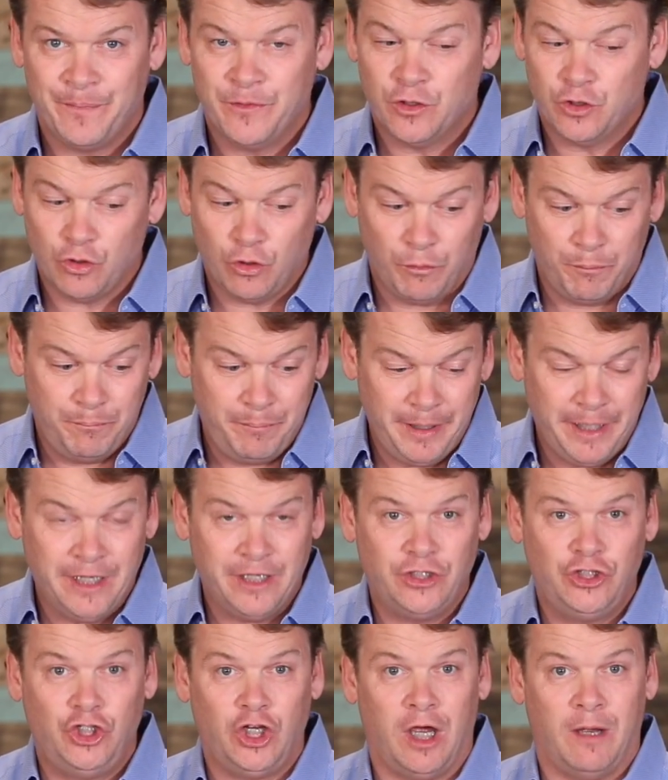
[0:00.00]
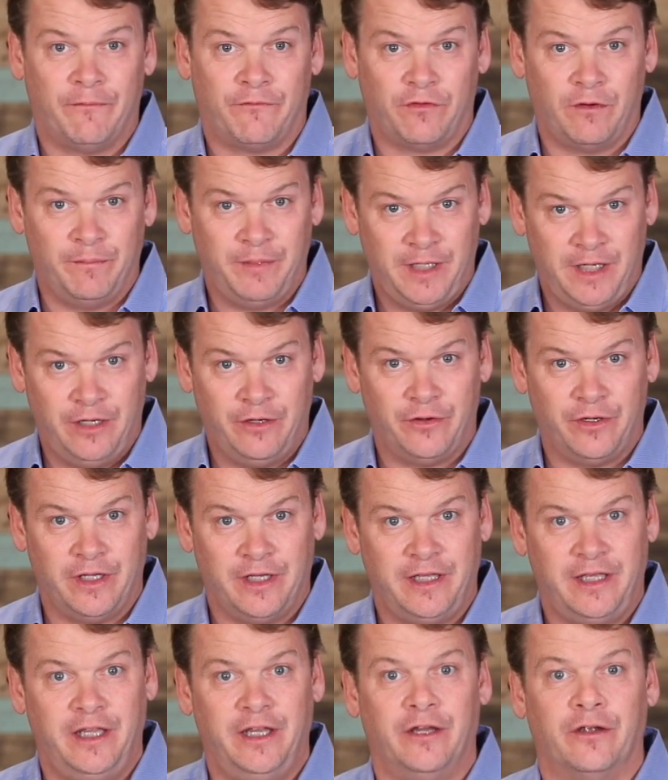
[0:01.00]
So big jump from here to
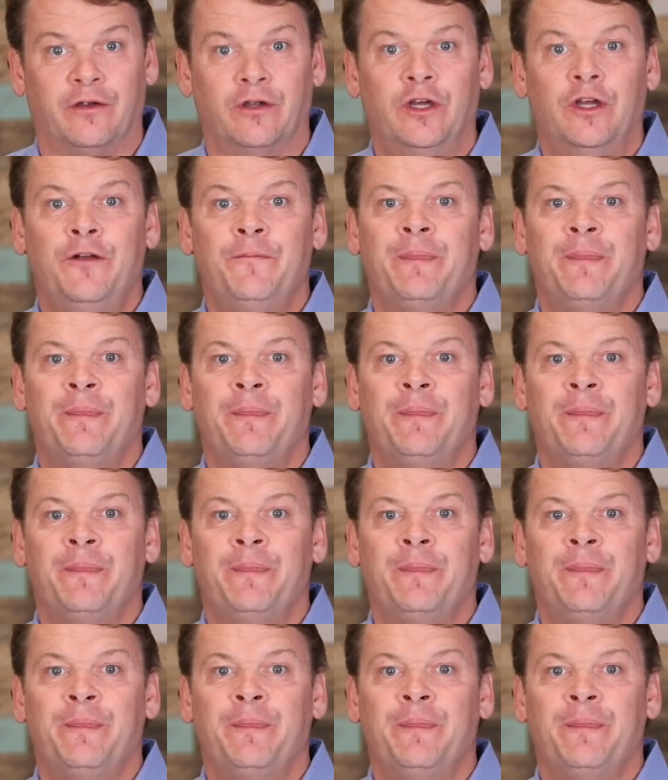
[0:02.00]
here.